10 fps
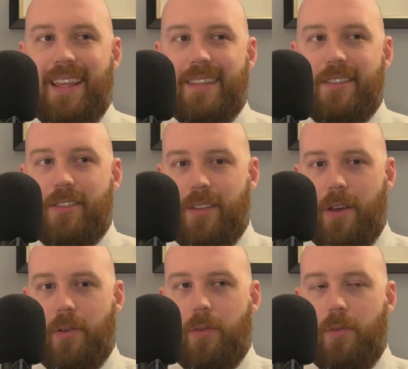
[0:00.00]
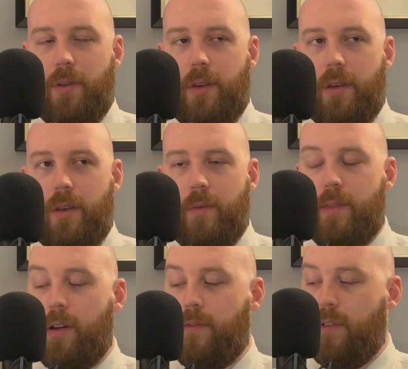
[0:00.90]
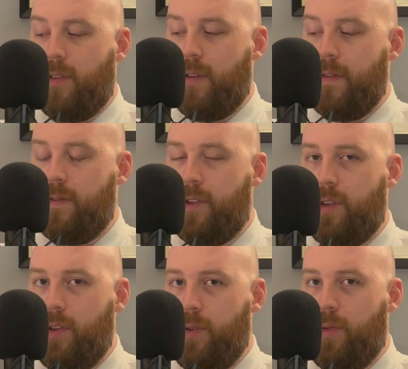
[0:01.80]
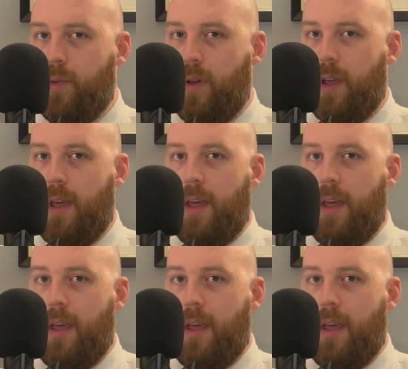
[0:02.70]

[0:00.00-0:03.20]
So without further ado,